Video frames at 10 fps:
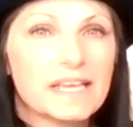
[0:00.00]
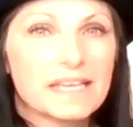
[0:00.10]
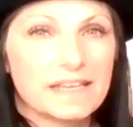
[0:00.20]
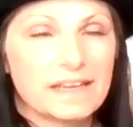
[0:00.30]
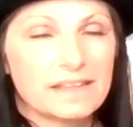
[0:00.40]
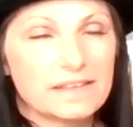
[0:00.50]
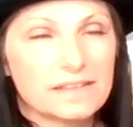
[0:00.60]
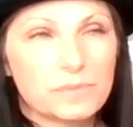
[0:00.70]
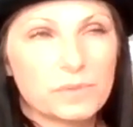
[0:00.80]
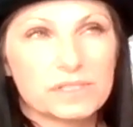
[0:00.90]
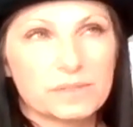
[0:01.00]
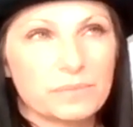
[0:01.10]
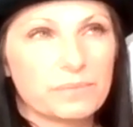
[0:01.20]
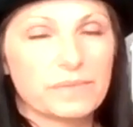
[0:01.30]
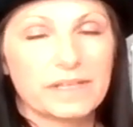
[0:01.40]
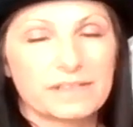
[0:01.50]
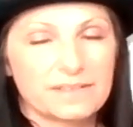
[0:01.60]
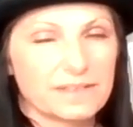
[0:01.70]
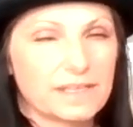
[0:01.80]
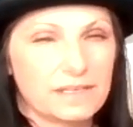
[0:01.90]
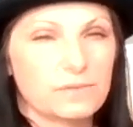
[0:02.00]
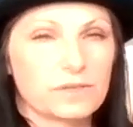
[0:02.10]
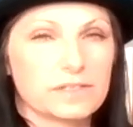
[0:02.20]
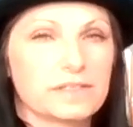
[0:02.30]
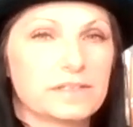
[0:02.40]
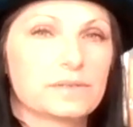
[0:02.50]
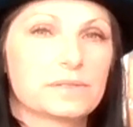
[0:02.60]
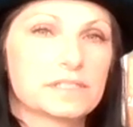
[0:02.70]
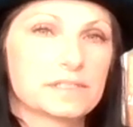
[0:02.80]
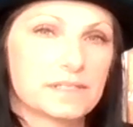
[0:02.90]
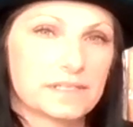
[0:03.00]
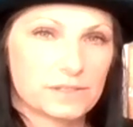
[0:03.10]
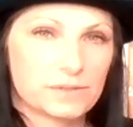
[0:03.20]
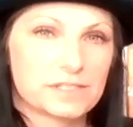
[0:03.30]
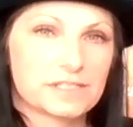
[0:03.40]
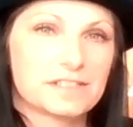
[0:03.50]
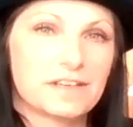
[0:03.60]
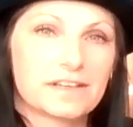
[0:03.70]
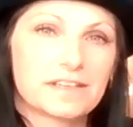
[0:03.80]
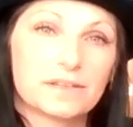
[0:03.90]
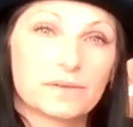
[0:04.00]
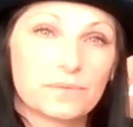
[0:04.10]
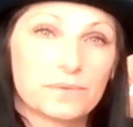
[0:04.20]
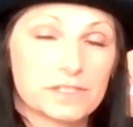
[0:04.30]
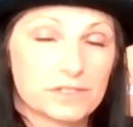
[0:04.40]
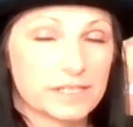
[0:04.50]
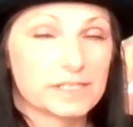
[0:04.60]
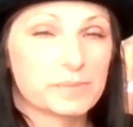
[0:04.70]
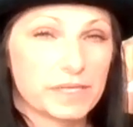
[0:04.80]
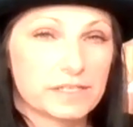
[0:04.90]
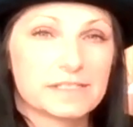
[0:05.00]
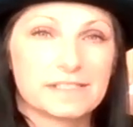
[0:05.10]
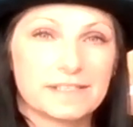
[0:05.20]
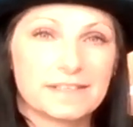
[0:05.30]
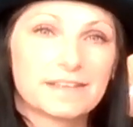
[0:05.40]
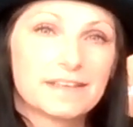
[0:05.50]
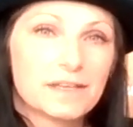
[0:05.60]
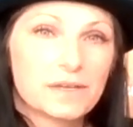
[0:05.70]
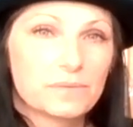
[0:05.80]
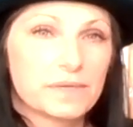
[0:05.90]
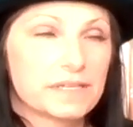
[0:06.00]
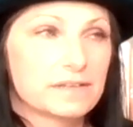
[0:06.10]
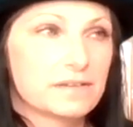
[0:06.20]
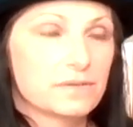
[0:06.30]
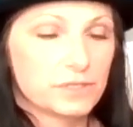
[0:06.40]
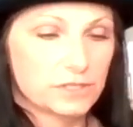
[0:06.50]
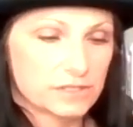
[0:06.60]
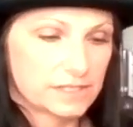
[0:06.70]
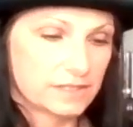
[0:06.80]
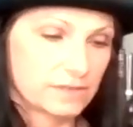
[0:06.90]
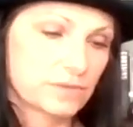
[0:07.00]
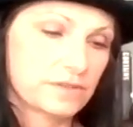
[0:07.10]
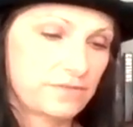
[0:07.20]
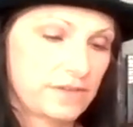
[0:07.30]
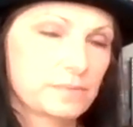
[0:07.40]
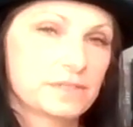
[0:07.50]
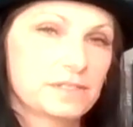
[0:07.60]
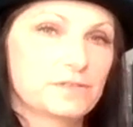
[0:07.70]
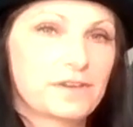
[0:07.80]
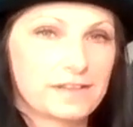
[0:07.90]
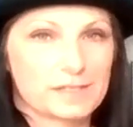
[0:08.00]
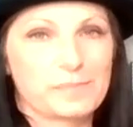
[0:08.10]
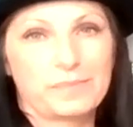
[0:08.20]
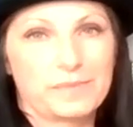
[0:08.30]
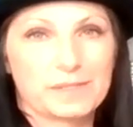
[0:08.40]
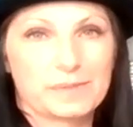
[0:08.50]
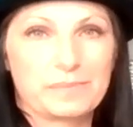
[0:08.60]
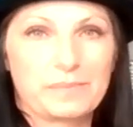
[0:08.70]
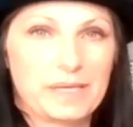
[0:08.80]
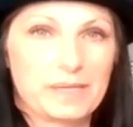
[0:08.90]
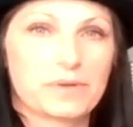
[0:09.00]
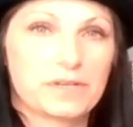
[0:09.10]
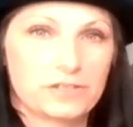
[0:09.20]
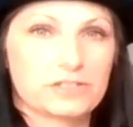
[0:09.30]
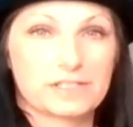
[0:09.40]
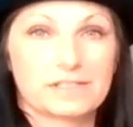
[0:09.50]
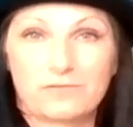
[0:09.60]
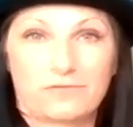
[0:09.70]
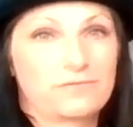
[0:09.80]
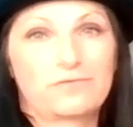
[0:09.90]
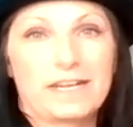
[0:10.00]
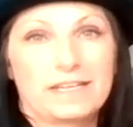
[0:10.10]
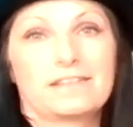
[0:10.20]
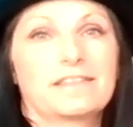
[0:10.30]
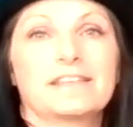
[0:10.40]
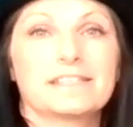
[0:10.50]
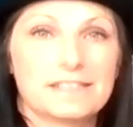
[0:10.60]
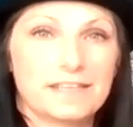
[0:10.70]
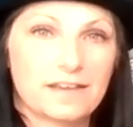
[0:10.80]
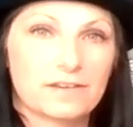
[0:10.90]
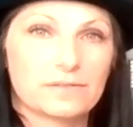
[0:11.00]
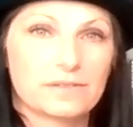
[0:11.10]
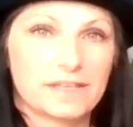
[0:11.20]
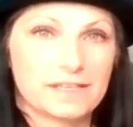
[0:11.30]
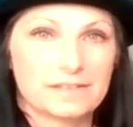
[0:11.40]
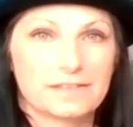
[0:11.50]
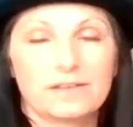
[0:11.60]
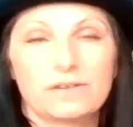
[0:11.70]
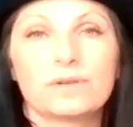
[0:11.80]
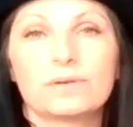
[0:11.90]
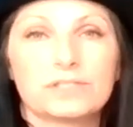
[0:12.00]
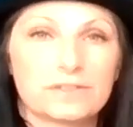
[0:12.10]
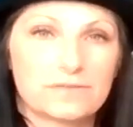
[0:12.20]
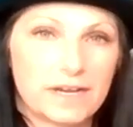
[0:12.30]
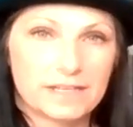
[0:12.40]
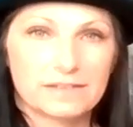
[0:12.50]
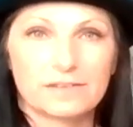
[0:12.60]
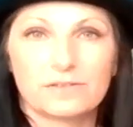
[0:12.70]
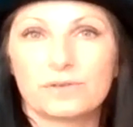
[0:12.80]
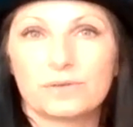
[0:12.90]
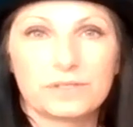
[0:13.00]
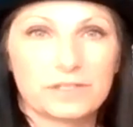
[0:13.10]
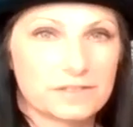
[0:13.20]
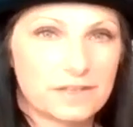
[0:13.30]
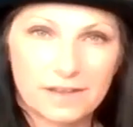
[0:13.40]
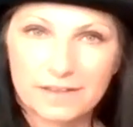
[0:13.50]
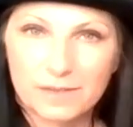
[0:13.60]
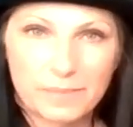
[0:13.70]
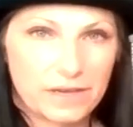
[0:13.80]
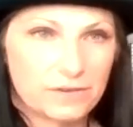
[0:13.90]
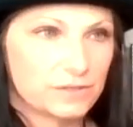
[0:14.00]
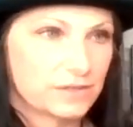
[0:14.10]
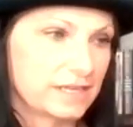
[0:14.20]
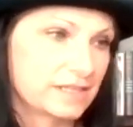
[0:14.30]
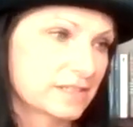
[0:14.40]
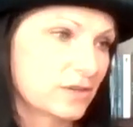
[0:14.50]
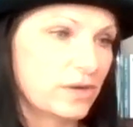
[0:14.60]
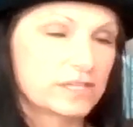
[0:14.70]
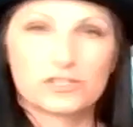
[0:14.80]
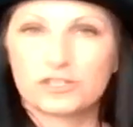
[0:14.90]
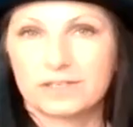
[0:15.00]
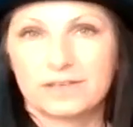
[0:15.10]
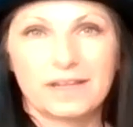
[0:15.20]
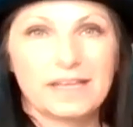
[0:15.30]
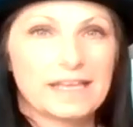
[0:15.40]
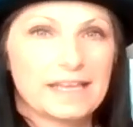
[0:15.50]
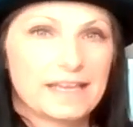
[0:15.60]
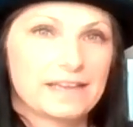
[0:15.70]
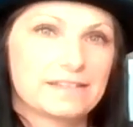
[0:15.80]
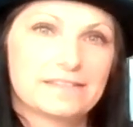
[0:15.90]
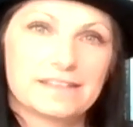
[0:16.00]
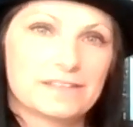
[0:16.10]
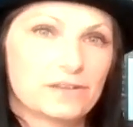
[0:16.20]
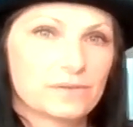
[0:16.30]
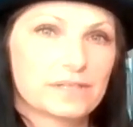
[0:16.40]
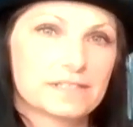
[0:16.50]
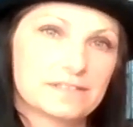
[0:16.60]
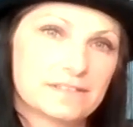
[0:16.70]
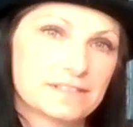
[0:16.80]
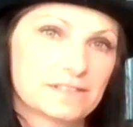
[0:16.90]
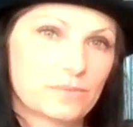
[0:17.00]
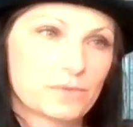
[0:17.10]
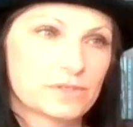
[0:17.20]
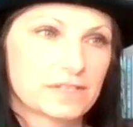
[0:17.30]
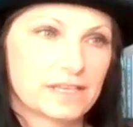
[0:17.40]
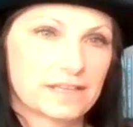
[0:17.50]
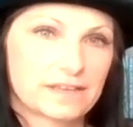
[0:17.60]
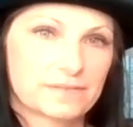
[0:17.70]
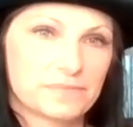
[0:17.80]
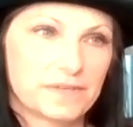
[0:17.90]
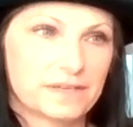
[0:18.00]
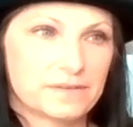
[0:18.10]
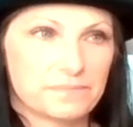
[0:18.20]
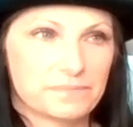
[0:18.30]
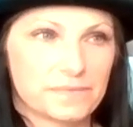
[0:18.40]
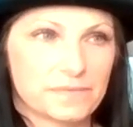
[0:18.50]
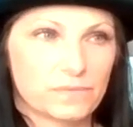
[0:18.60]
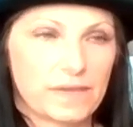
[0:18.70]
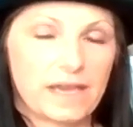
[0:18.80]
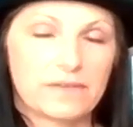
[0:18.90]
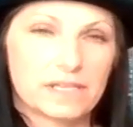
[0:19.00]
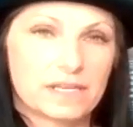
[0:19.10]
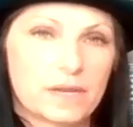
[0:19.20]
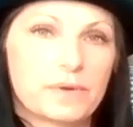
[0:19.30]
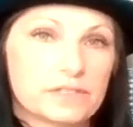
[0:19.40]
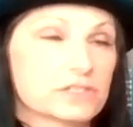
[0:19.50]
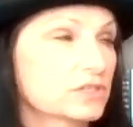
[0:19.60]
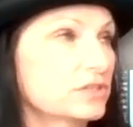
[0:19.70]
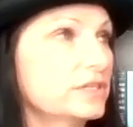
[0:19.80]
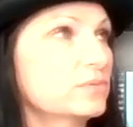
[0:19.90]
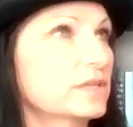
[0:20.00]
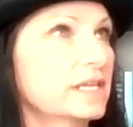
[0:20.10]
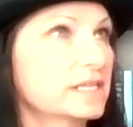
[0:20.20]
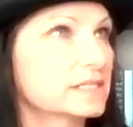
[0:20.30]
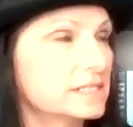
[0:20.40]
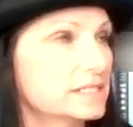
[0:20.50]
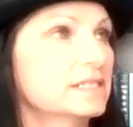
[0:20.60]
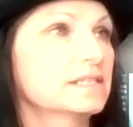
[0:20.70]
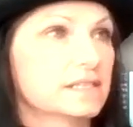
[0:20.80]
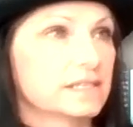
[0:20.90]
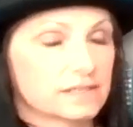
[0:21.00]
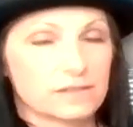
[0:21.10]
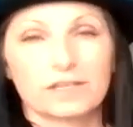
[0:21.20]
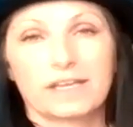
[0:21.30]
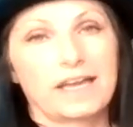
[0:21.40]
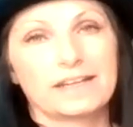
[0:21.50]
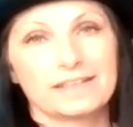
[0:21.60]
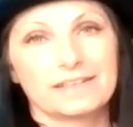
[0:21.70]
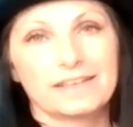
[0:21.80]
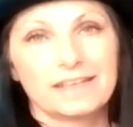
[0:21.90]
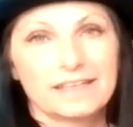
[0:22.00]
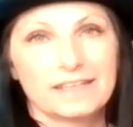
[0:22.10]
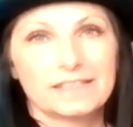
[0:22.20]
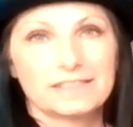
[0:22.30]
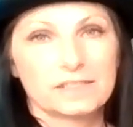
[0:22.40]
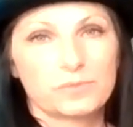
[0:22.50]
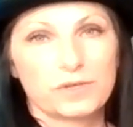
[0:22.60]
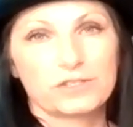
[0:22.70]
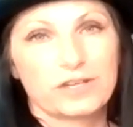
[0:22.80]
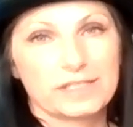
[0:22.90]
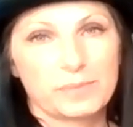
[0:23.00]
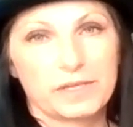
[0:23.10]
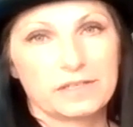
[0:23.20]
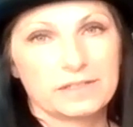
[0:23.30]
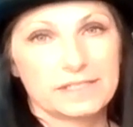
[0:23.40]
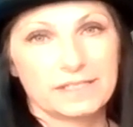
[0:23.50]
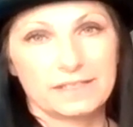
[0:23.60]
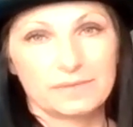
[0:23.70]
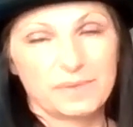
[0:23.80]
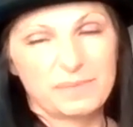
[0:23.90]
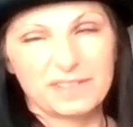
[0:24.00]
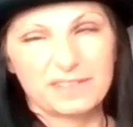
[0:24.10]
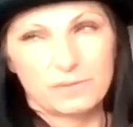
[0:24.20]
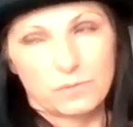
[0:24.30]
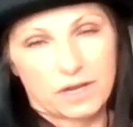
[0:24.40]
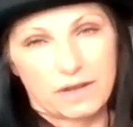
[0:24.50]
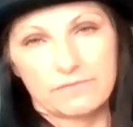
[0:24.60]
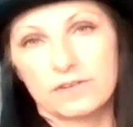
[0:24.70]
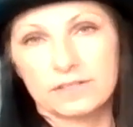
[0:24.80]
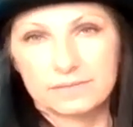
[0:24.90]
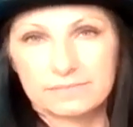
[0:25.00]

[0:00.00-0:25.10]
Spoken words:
Yeah, I think the most like the key word that you were just talking was transparency. When you're sitting with your family and you've got this paper and you're just writing things down, they don't know what you're writing, they don't know what you're talking about. You can ask a question, and it's almost like having it up on the screen where they can see it, they can look at it. It does bring transparency and maybe a little more comfort.